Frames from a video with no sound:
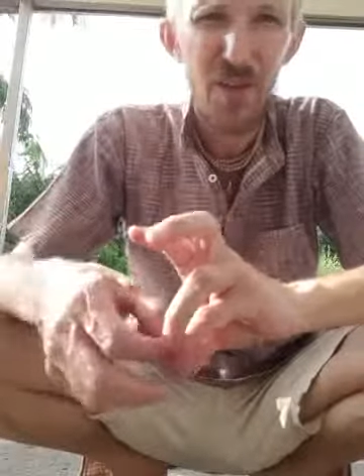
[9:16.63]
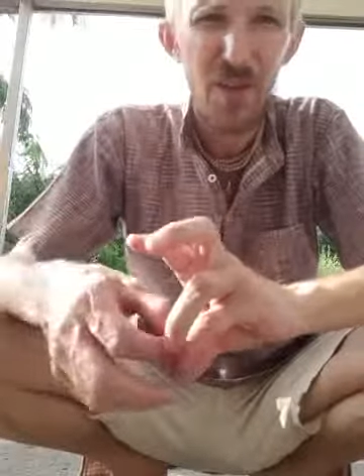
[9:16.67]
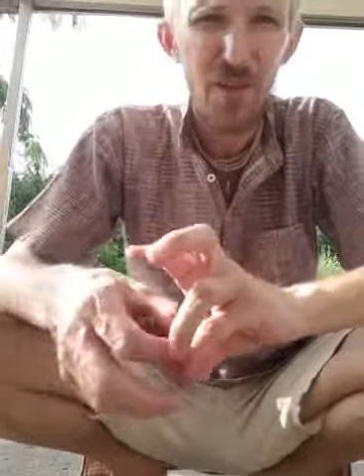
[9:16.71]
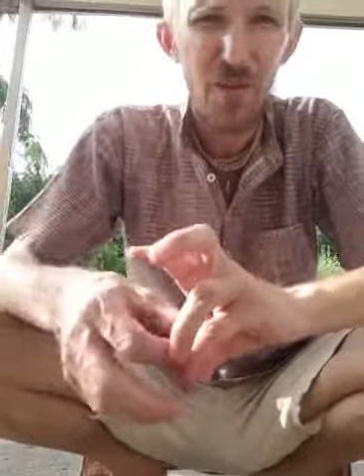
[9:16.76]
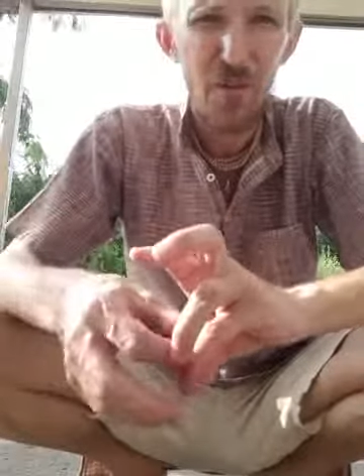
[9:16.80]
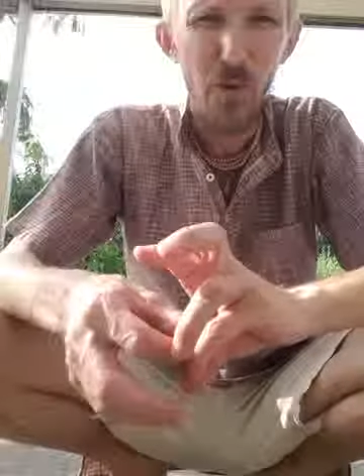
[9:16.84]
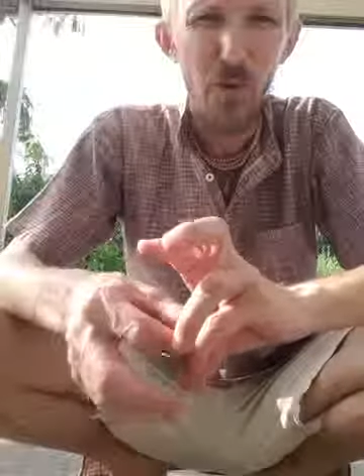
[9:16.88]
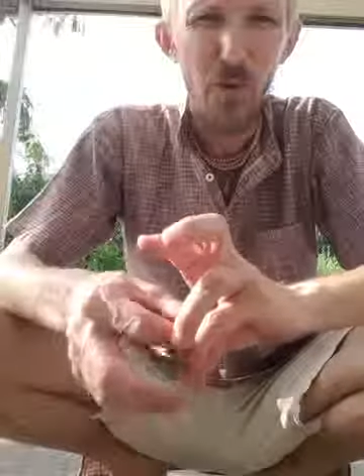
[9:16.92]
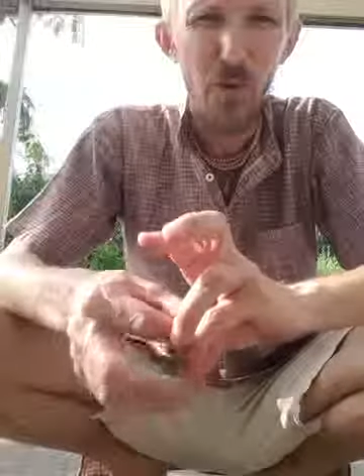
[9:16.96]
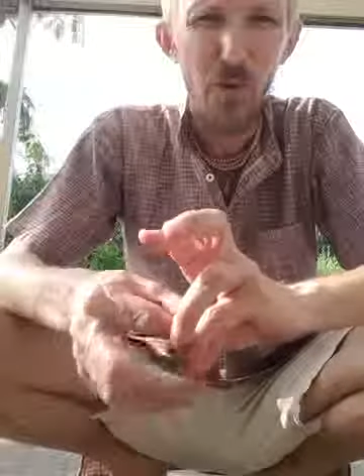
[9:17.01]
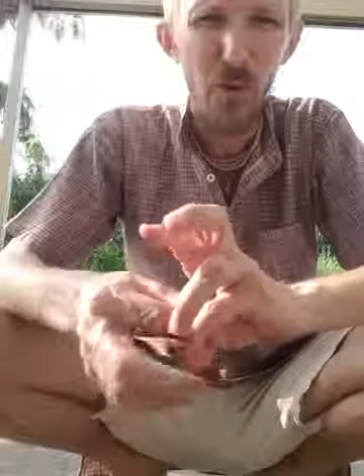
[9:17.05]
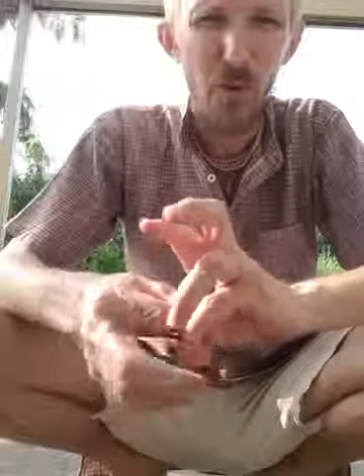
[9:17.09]

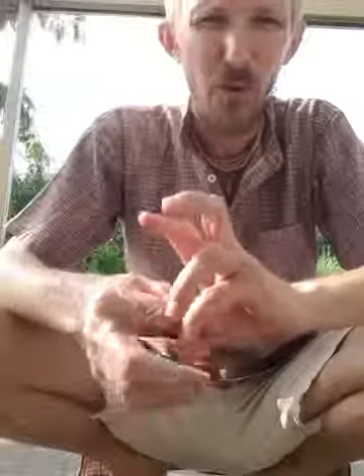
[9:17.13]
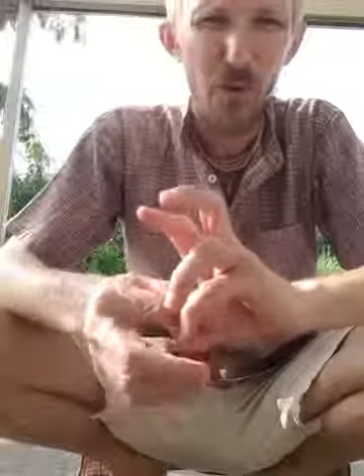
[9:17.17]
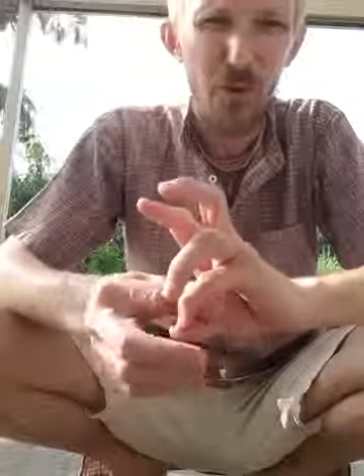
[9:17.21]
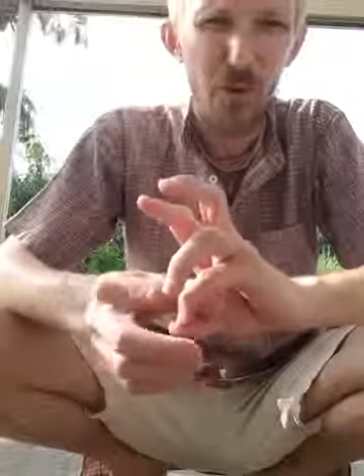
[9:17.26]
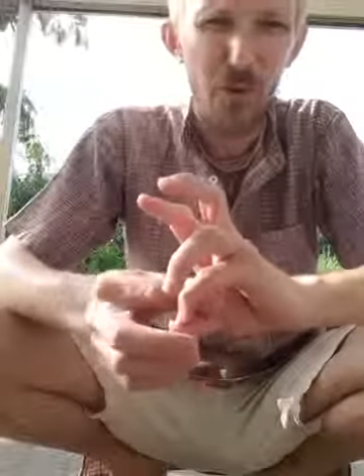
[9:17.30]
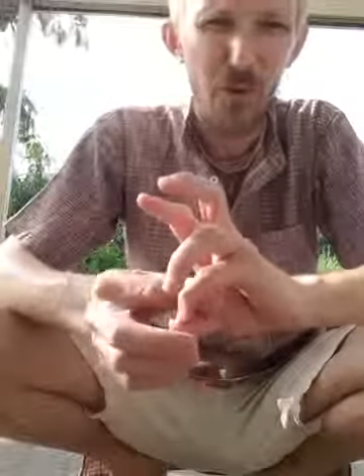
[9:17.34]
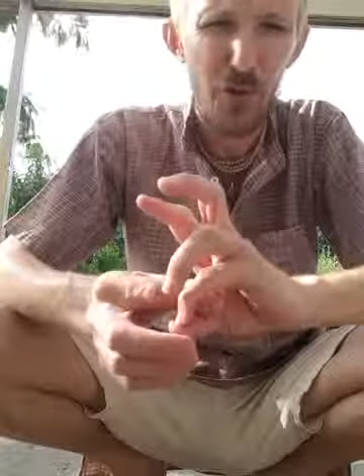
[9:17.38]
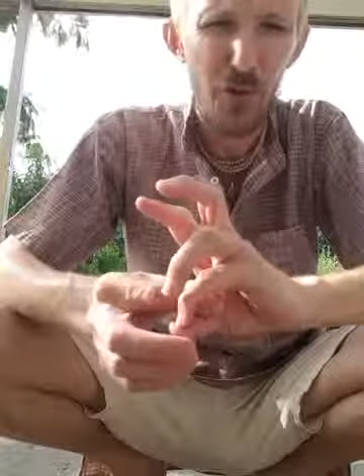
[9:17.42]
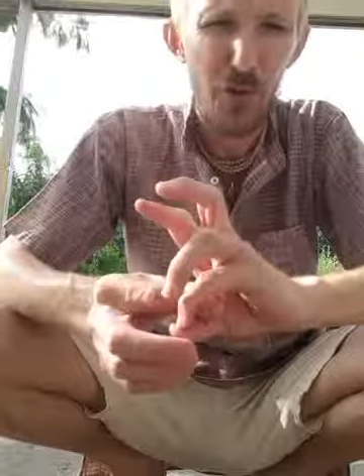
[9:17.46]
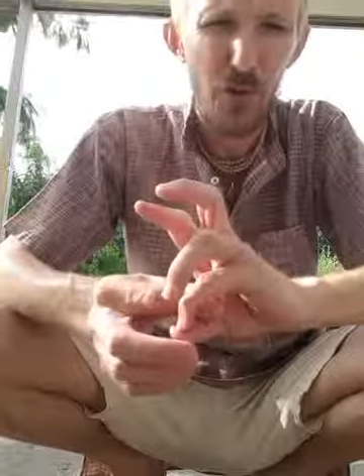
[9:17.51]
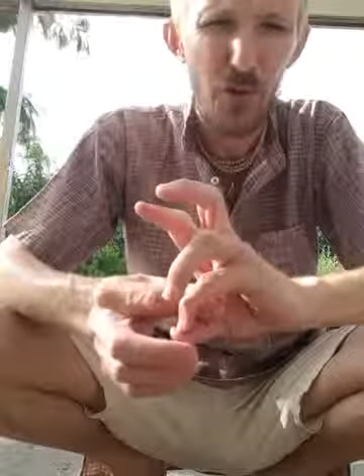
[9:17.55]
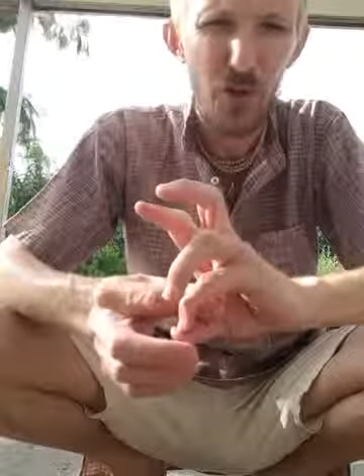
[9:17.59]
for further
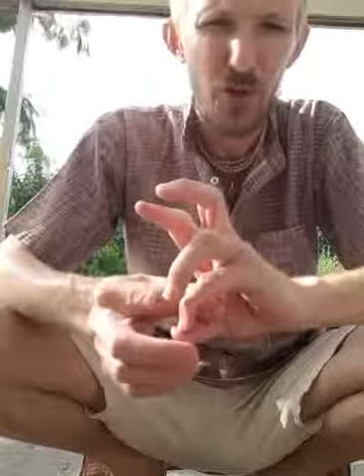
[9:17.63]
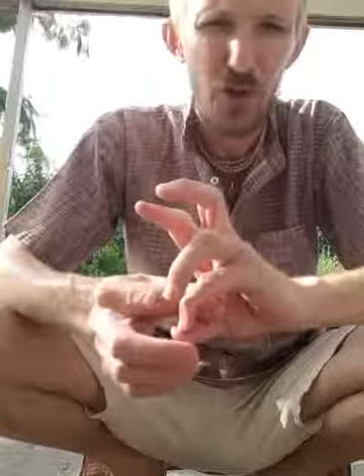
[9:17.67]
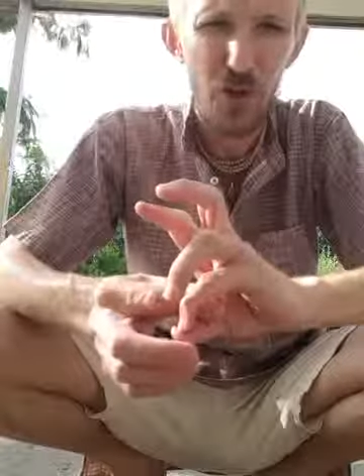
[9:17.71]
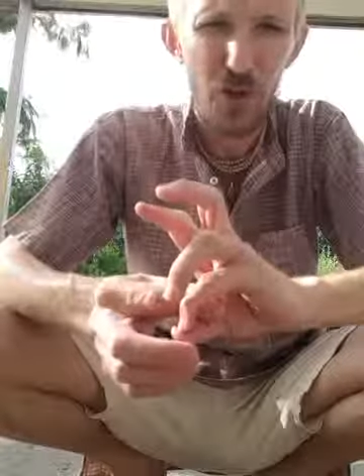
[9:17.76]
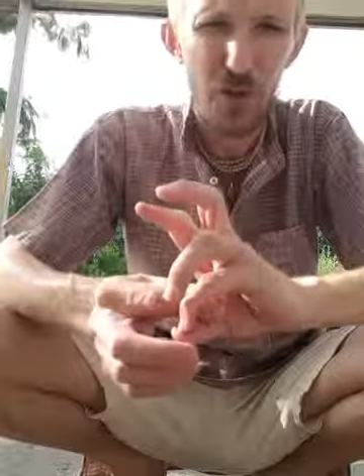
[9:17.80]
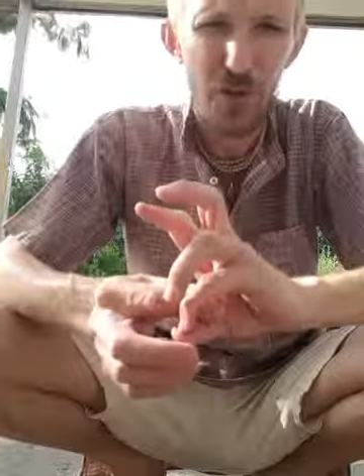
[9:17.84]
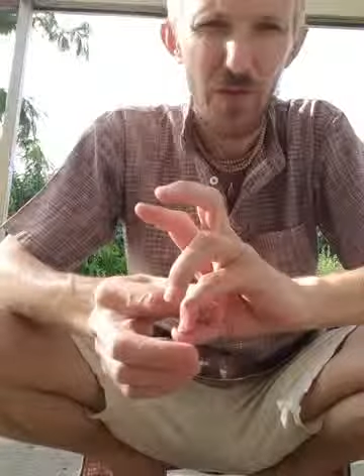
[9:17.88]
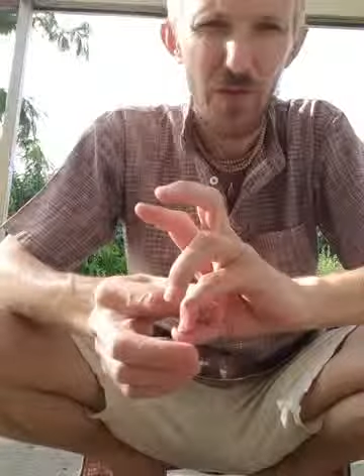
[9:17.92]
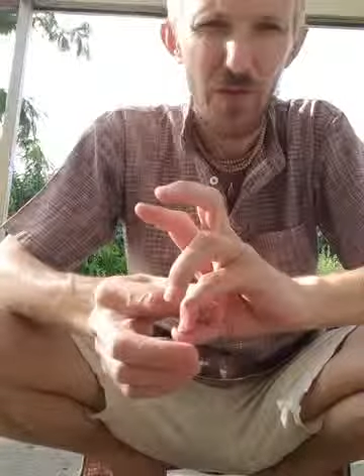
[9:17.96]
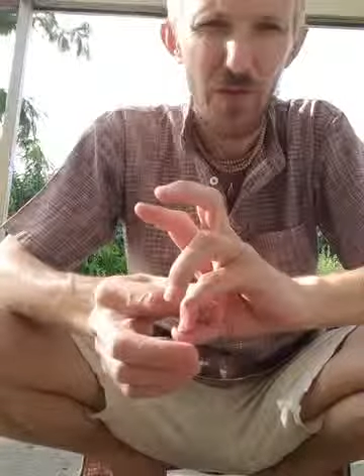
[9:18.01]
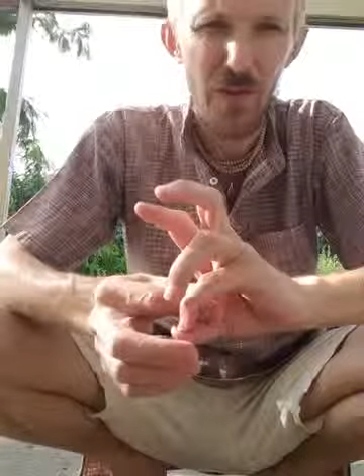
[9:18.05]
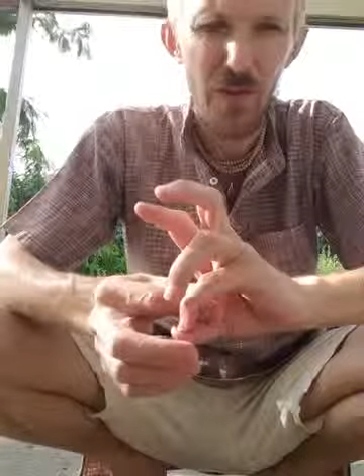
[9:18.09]

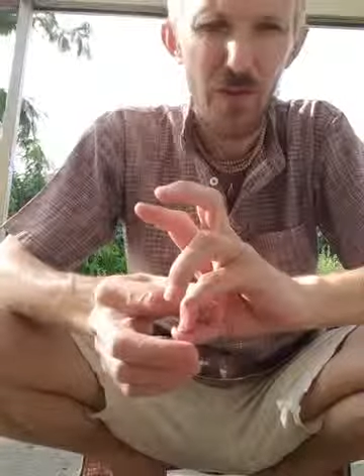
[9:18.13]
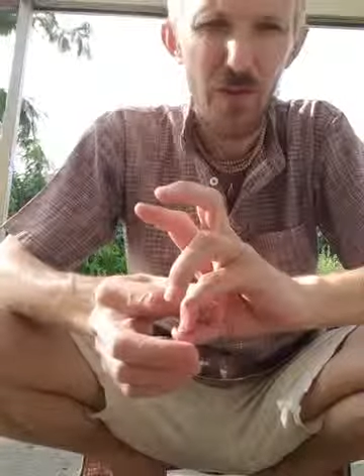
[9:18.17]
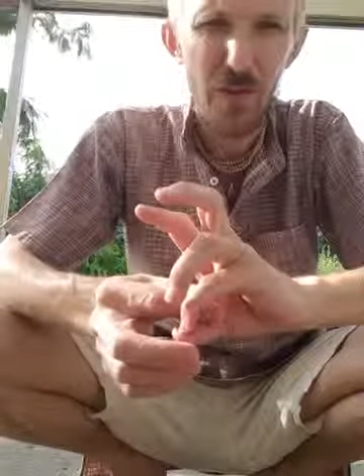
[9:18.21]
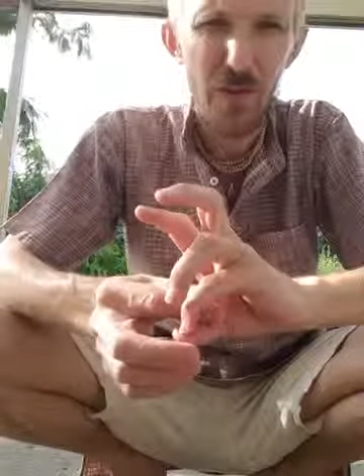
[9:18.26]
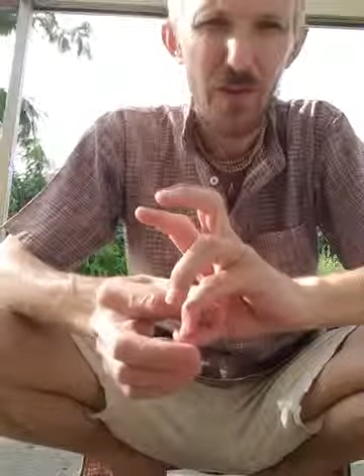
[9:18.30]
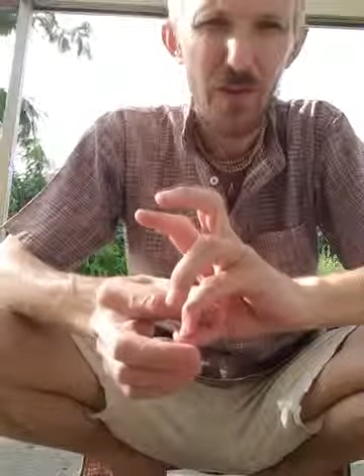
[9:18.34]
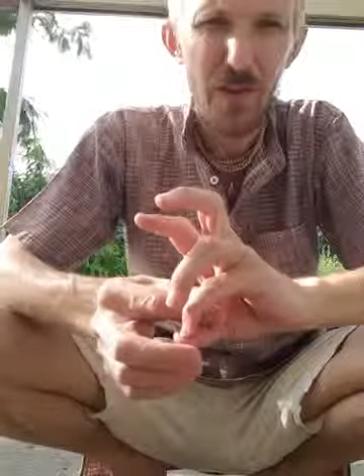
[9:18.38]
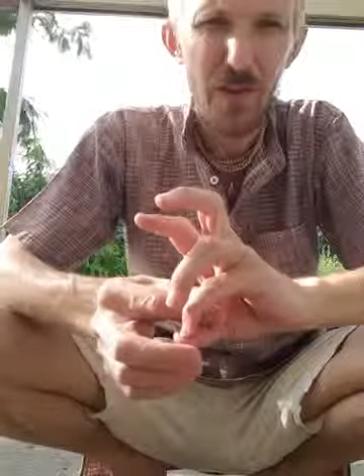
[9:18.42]
solutions.